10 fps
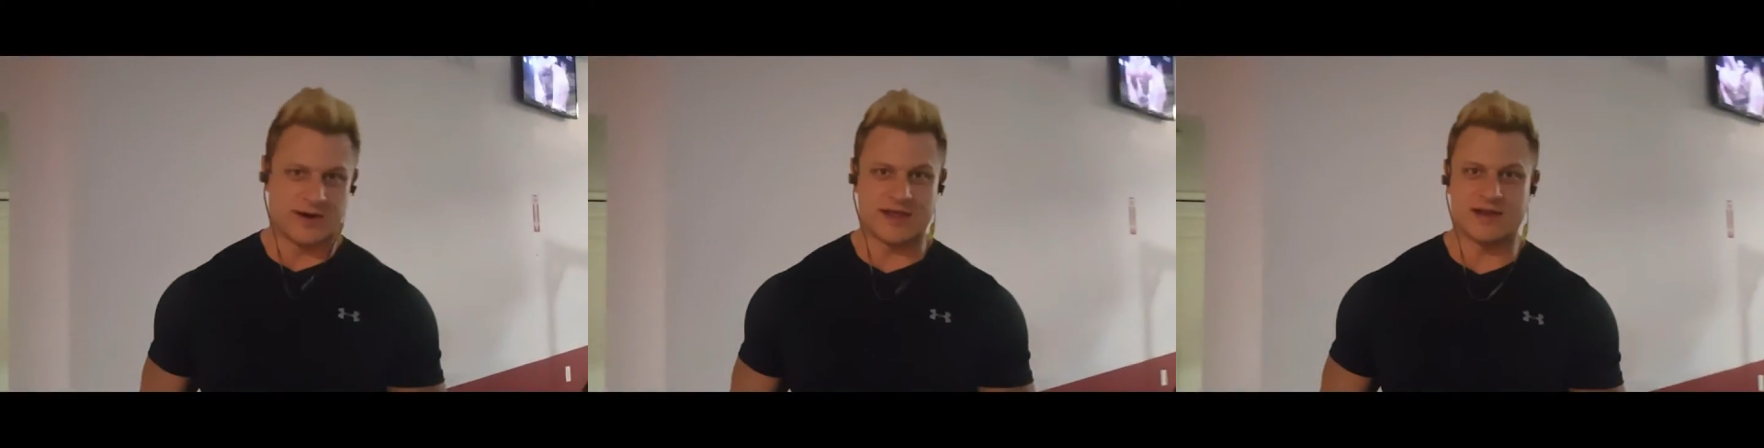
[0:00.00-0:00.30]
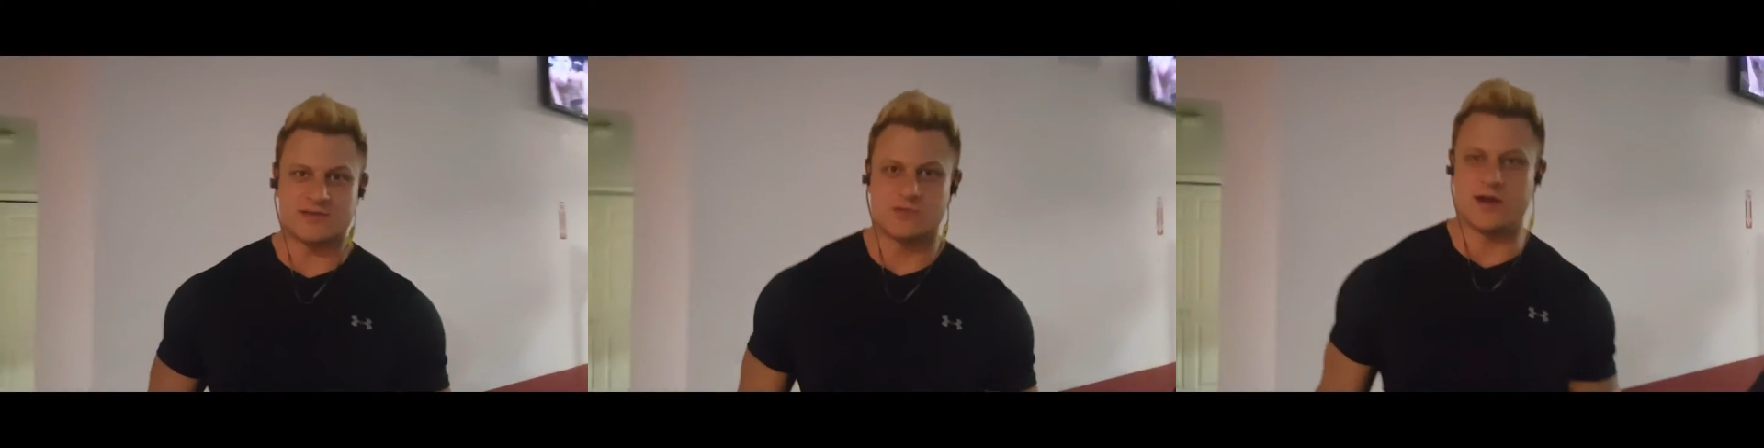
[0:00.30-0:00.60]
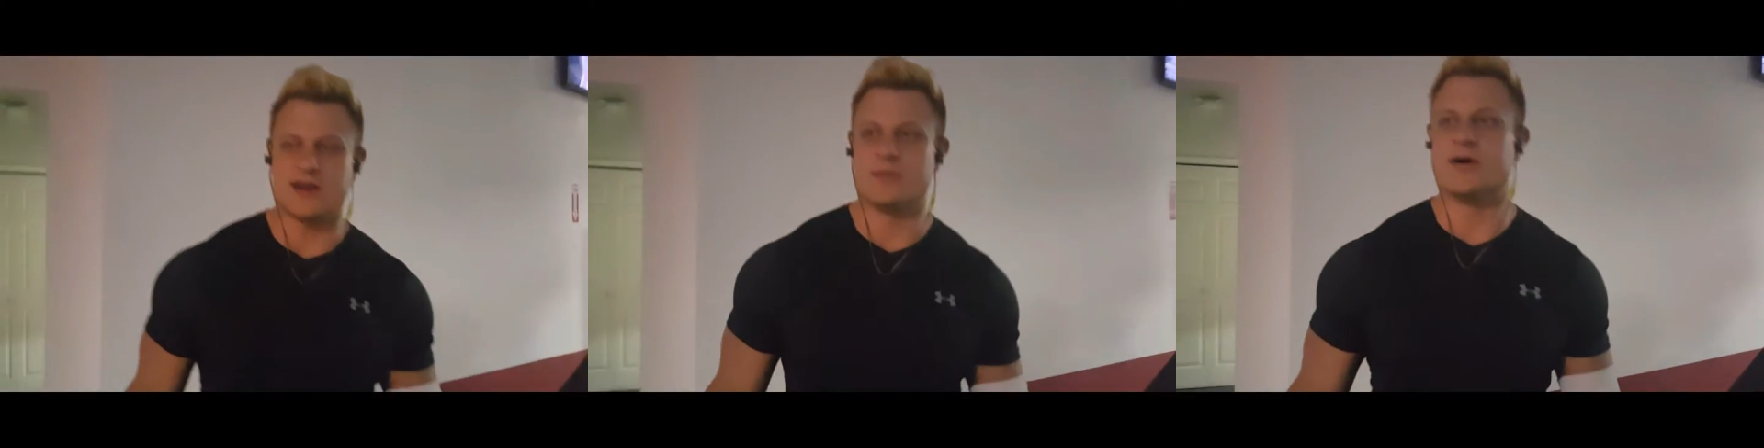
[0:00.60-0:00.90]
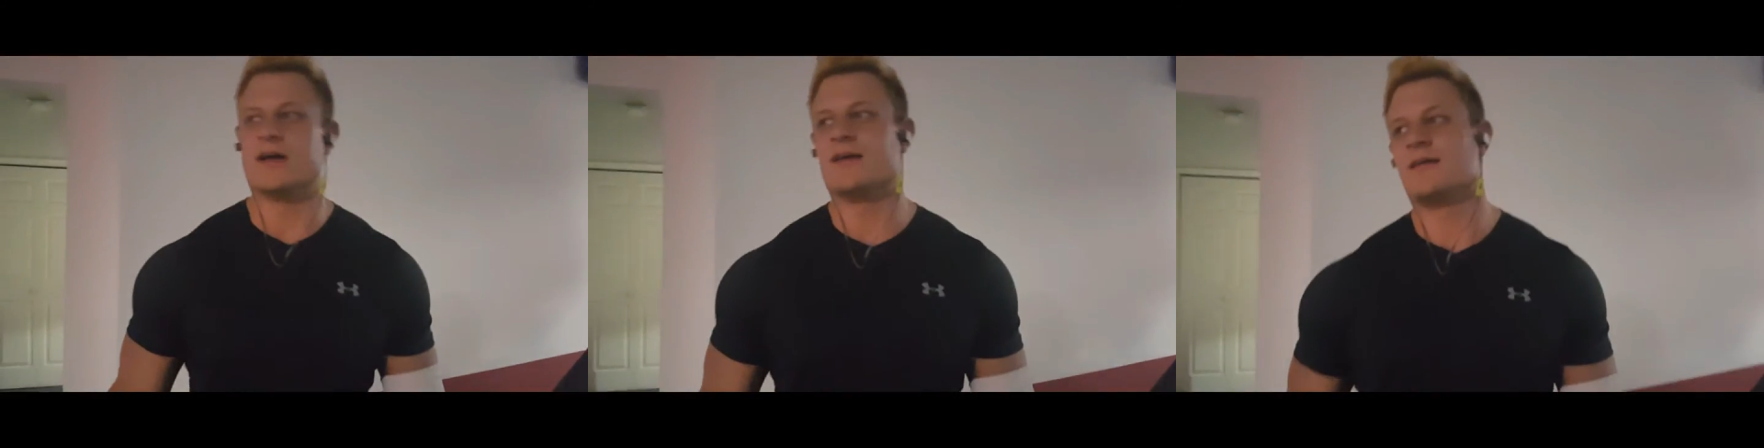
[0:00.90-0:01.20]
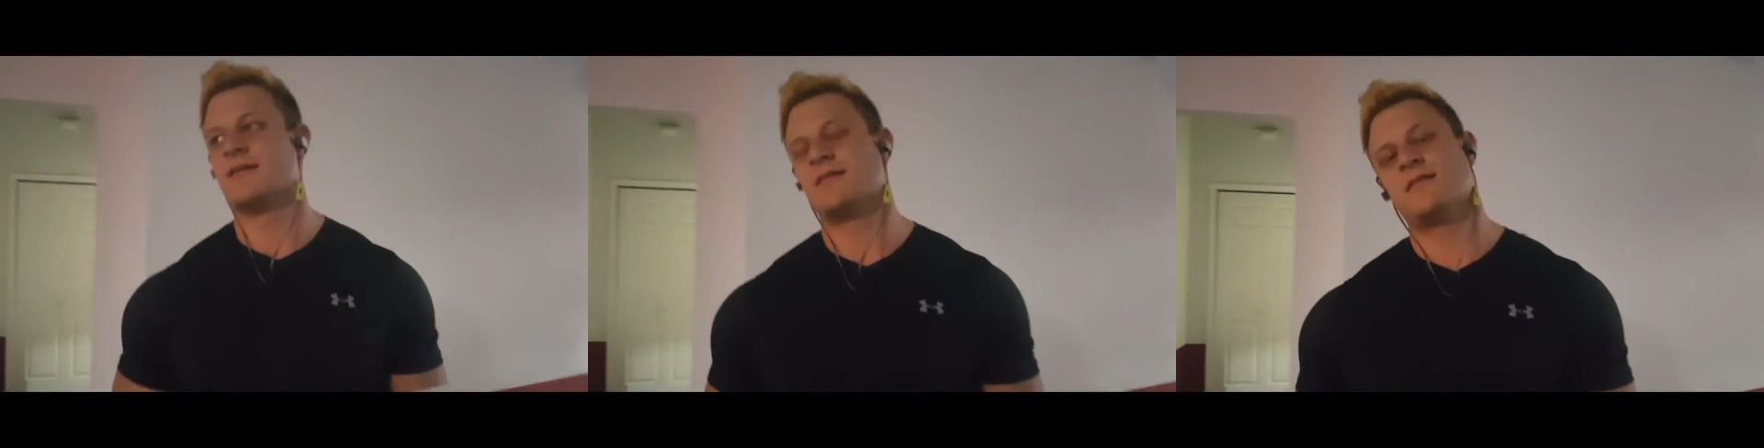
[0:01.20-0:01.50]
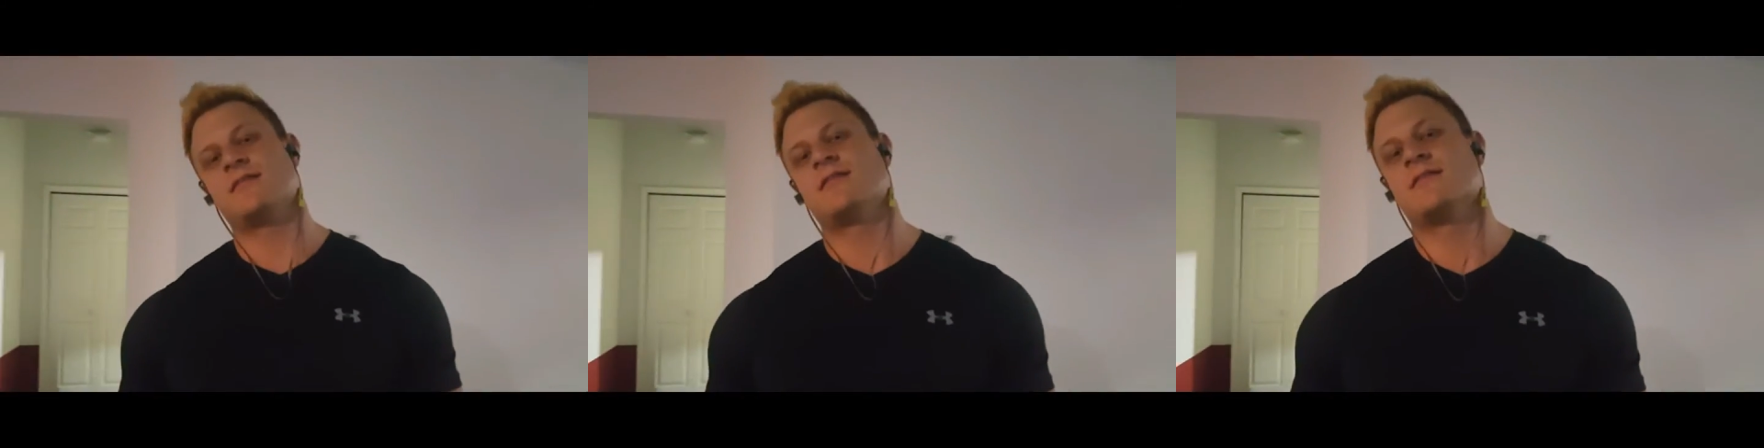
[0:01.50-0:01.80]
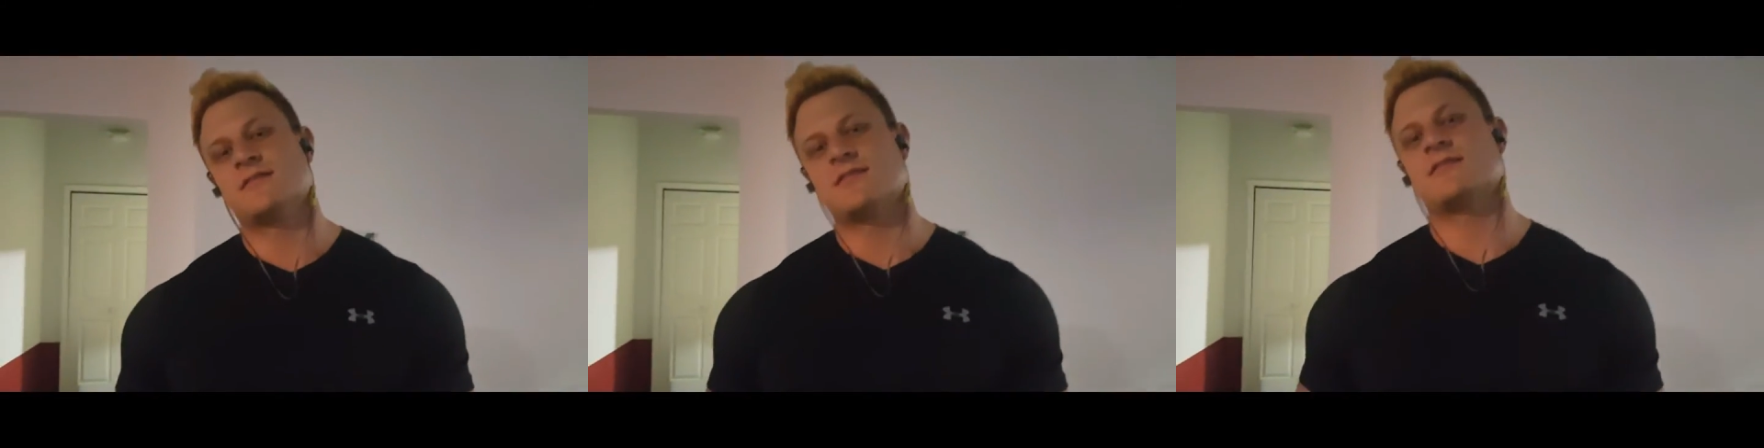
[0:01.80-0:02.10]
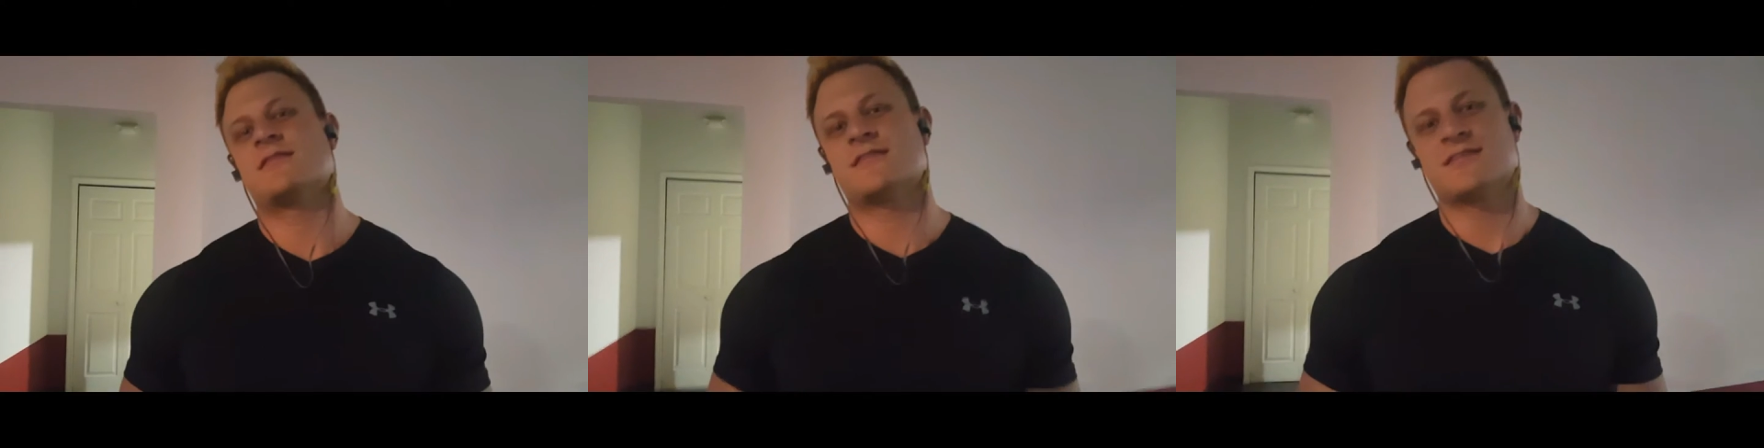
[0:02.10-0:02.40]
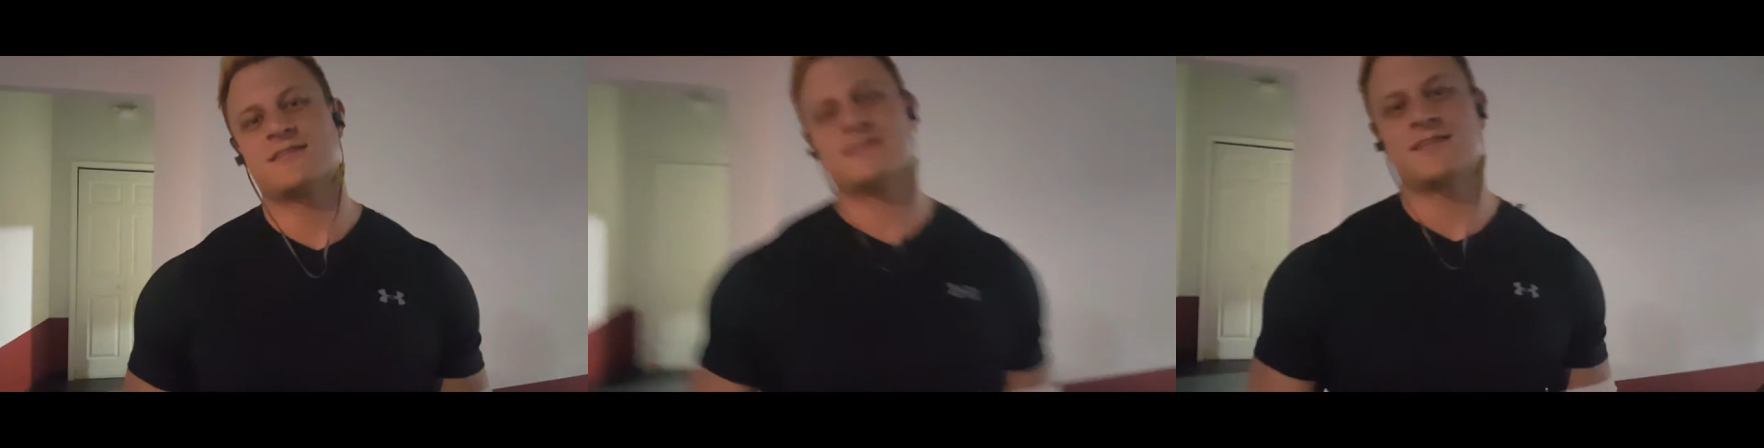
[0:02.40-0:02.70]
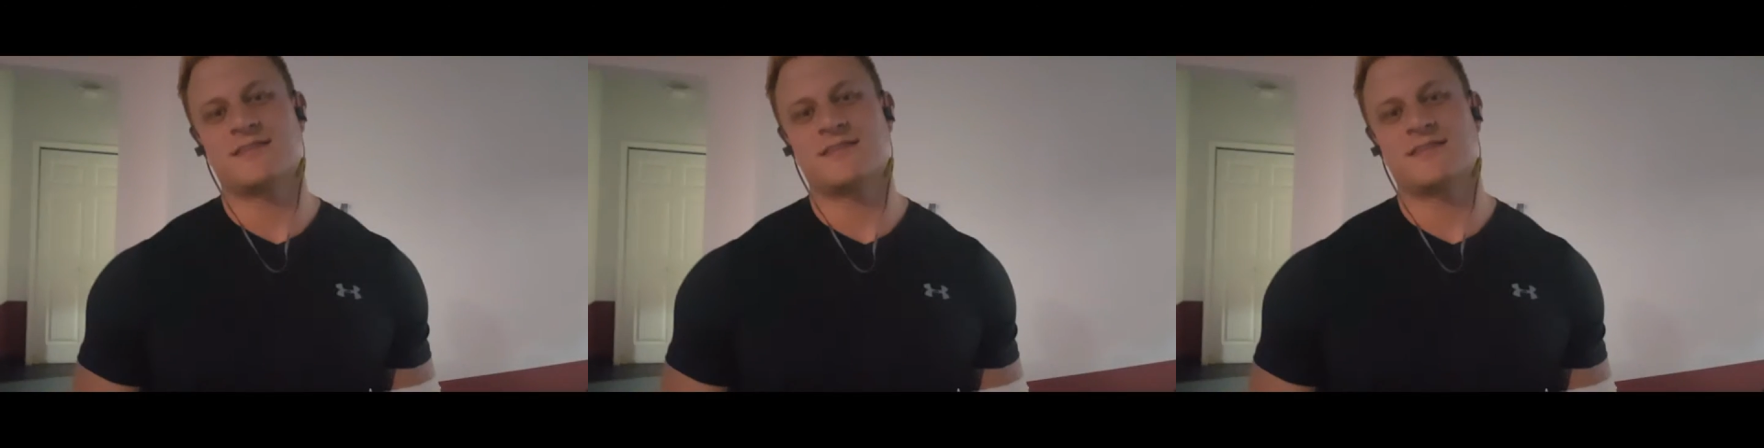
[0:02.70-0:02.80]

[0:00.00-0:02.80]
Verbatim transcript: want to get sweaty. But You did good, though.